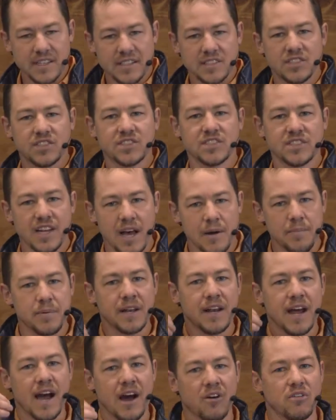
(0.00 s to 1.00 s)

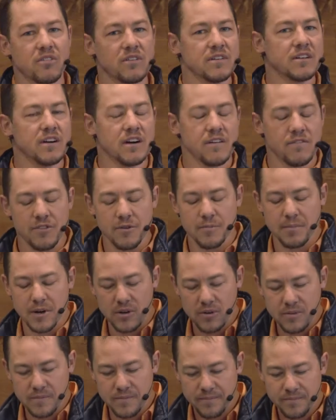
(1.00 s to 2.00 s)
stepping out of the
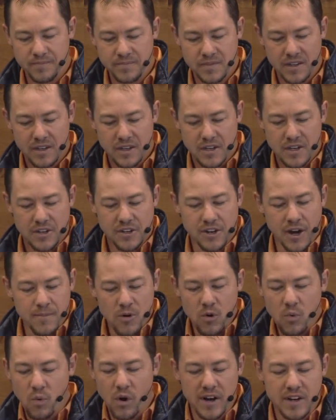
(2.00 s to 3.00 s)
boat.
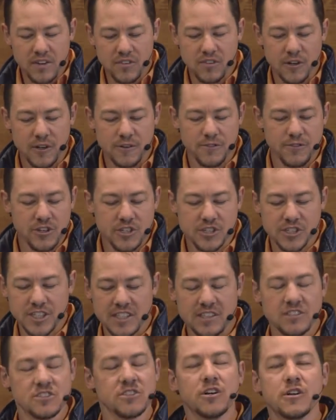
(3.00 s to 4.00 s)
Number one is look for,
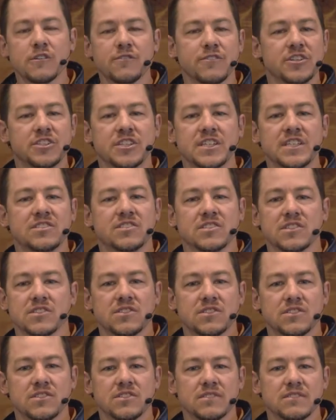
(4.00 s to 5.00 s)
look for
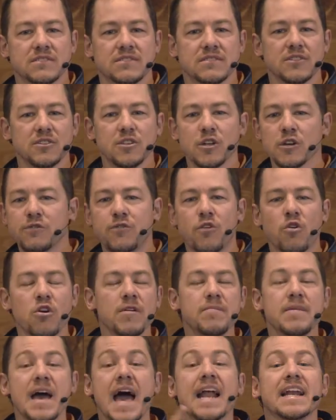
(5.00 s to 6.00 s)
Jesus. Look for
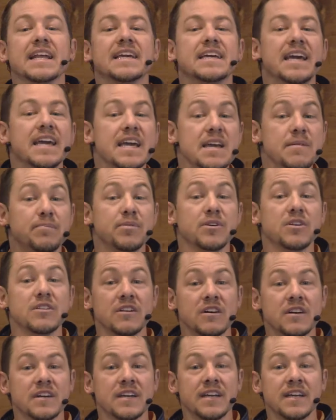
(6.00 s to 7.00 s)
him and keep
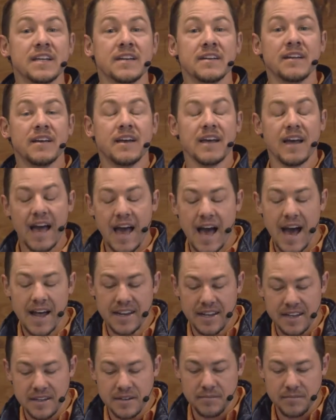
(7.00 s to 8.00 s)
looking
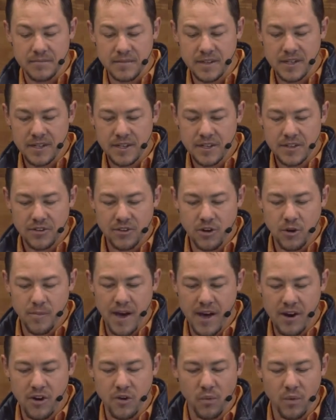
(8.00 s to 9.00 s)
at him no
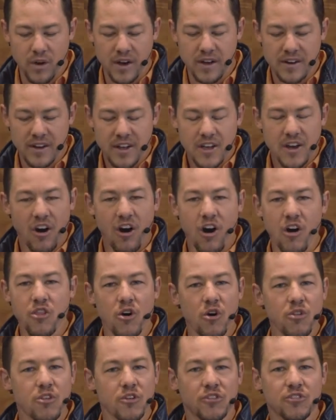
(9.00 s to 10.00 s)
matter what.
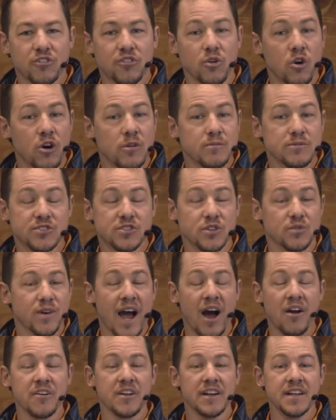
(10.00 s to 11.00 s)
Although the storm
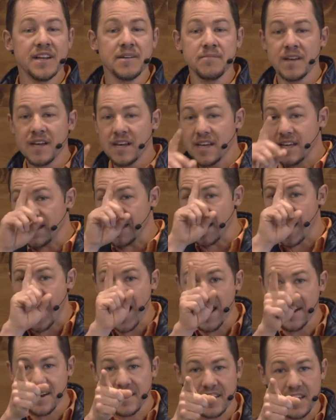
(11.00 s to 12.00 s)
surrounded him, he
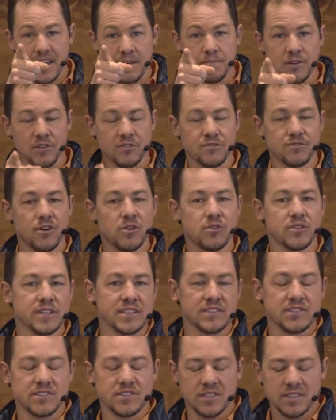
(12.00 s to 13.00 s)
had to keep his
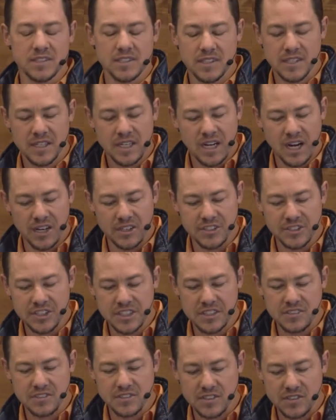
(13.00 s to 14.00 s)
focus on
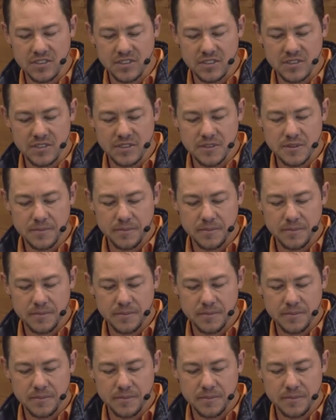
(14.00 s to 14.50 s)
Jesus.